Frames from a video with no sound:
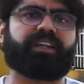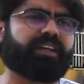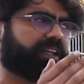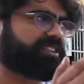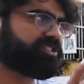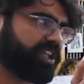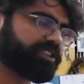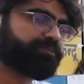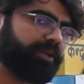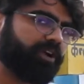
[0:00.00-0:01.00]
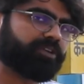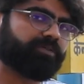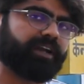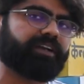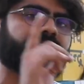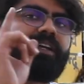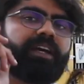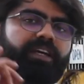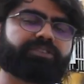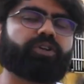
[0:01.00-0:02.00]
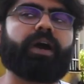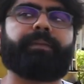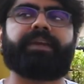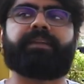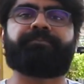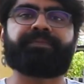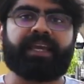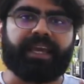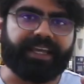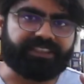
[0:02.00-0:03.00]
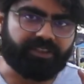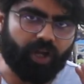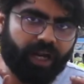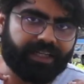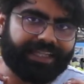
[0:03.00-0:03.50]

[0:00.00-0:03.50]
here is just below 200. So I mean, it's not